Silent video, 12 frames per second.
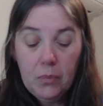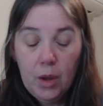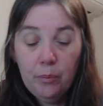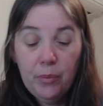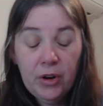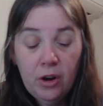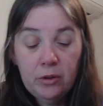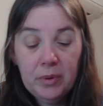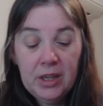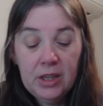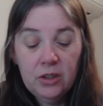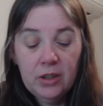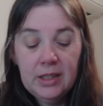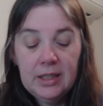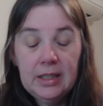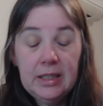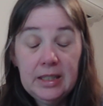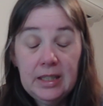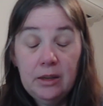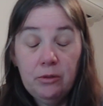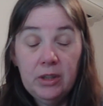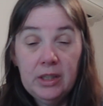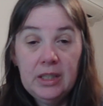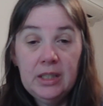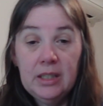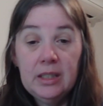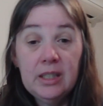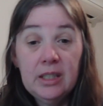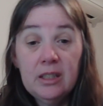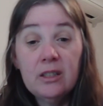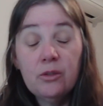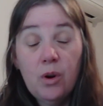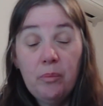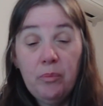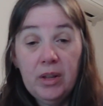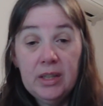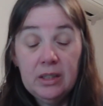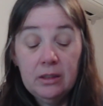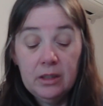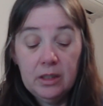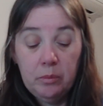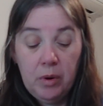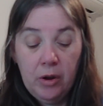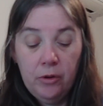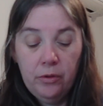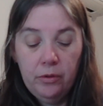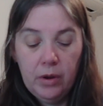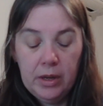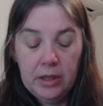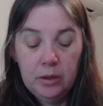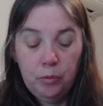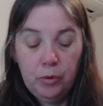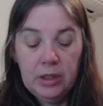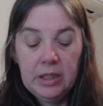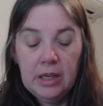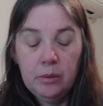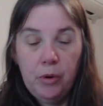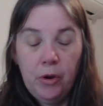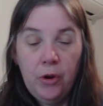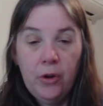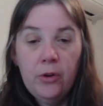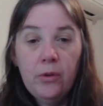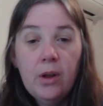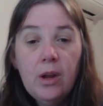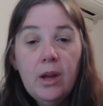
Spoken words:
But I'd be interested to see what this is. This is quite pleasant smell. It's Princess Pearl.